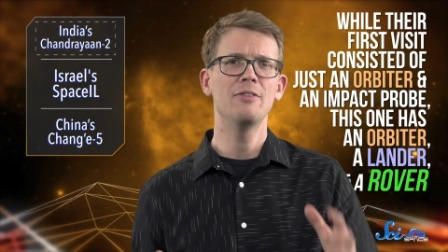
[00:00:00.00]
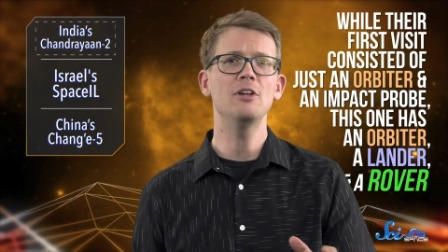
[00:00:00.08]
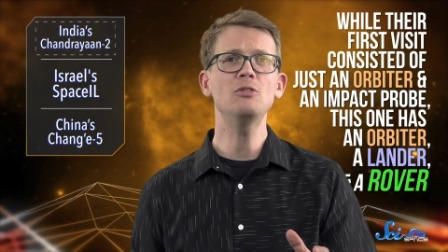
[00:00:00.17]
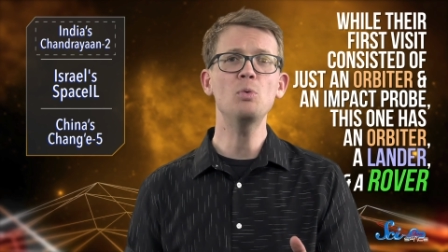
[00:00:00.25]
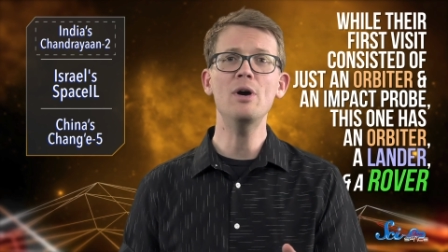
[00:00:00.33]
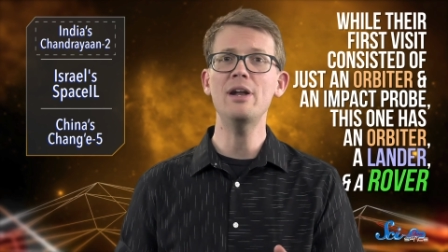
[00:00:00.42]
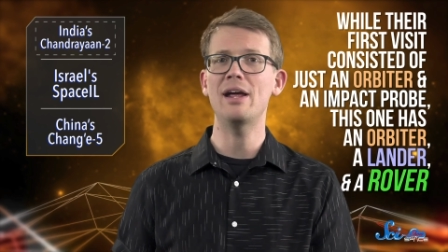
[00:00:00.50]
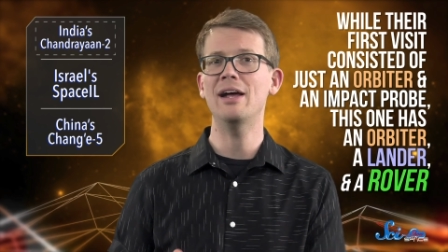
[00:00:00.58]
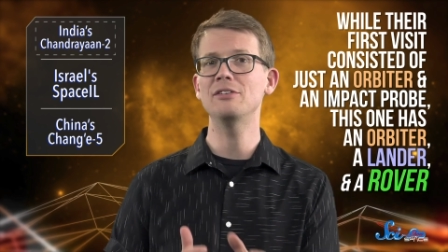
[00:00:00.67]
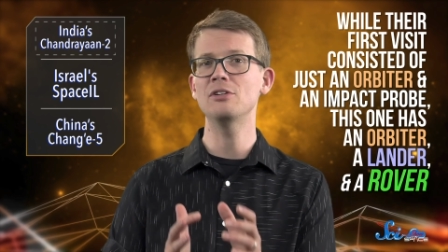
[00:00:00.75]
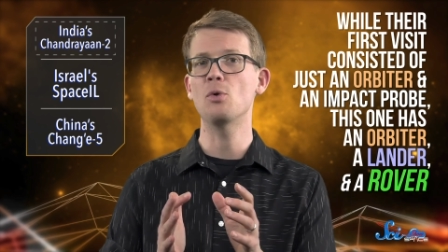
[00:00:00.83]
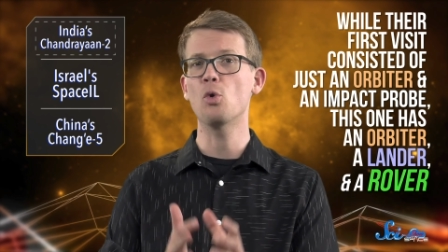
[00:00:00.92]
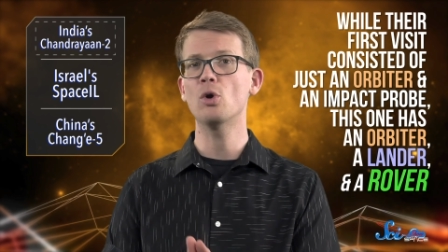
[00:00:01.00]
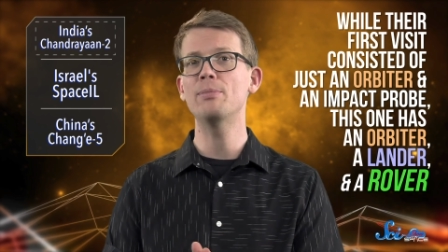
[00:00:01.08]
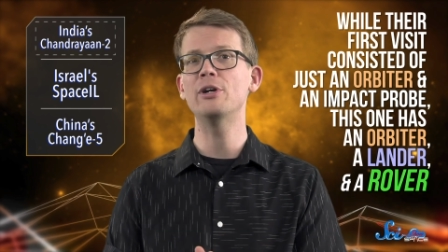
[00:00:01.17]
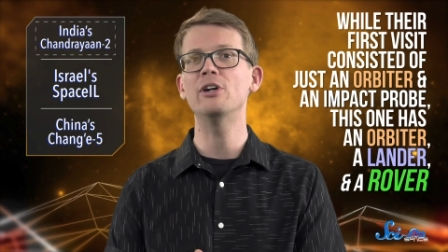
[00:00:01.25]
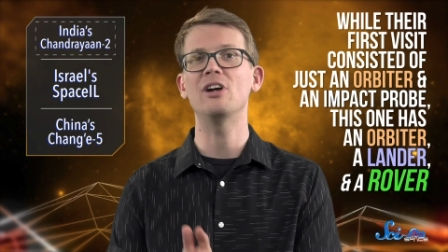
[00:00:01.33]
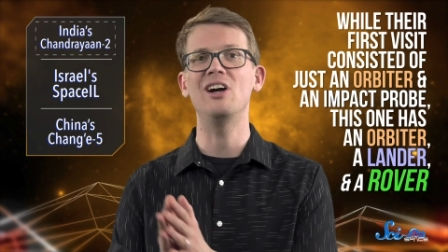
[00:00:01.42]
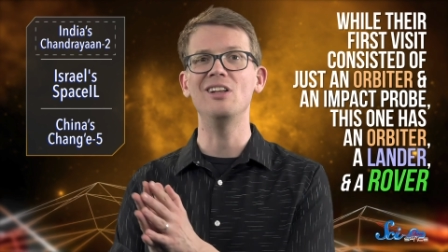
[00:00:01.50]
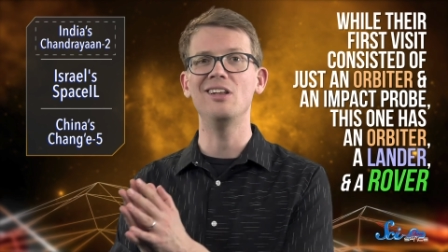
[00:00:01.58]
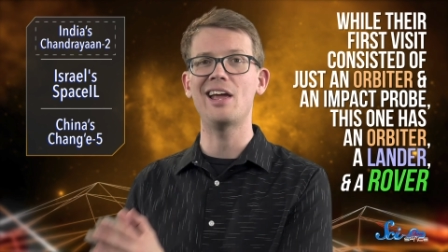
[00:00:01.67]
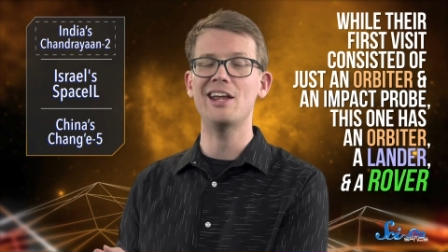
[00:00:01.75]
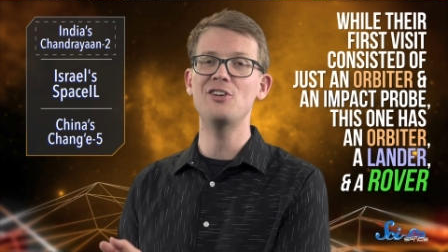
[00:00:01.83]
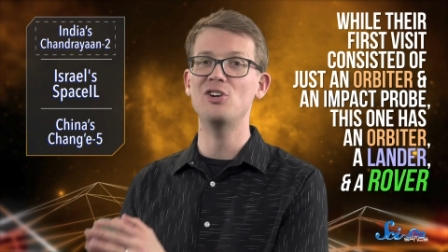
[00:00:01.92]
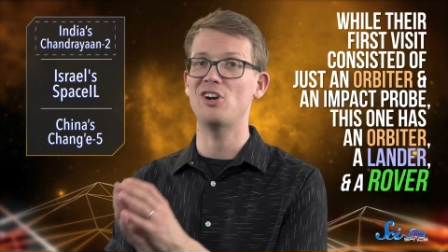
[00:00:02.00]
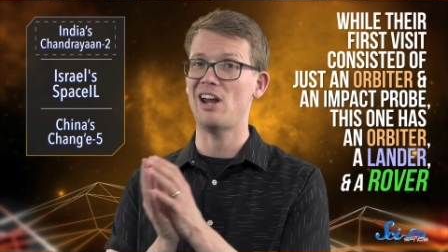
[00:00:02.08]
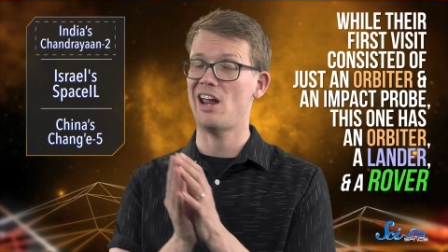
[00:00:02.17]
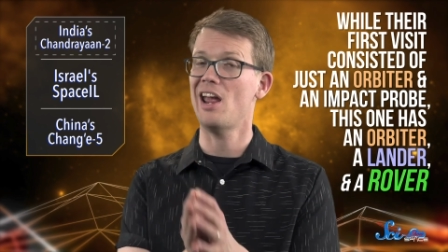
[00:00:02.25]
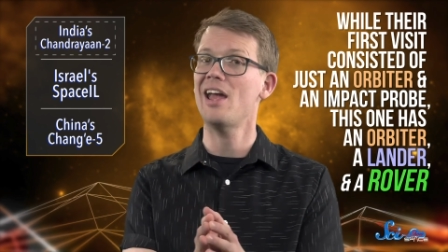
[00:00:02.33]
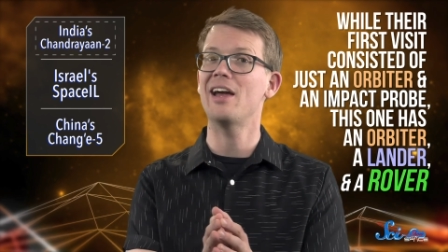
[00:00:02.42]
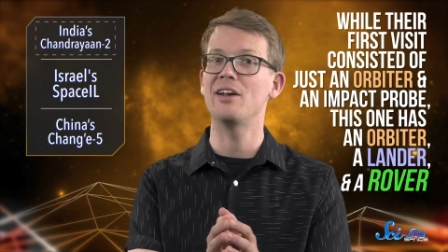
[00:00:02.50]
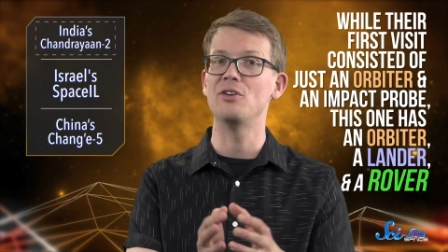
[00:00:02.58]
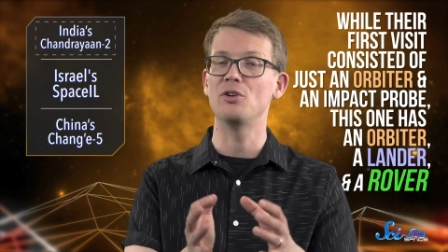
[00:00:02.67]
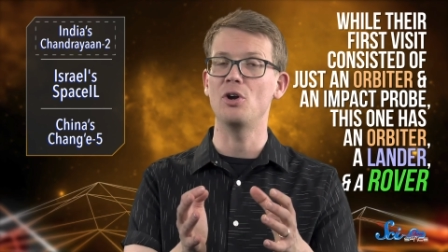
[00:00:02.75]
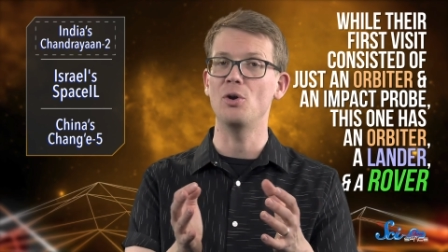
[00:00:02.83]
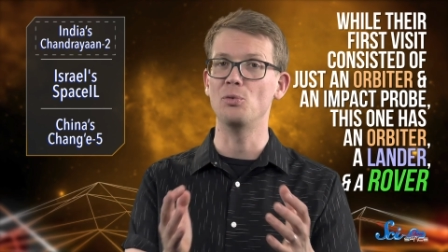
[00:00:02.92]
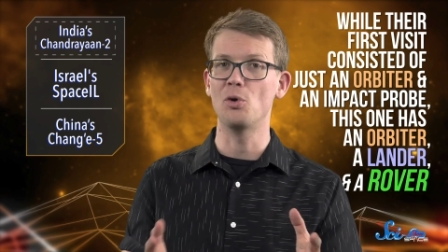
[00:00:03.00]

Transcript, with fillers: this one has an orbiter, a lander, and a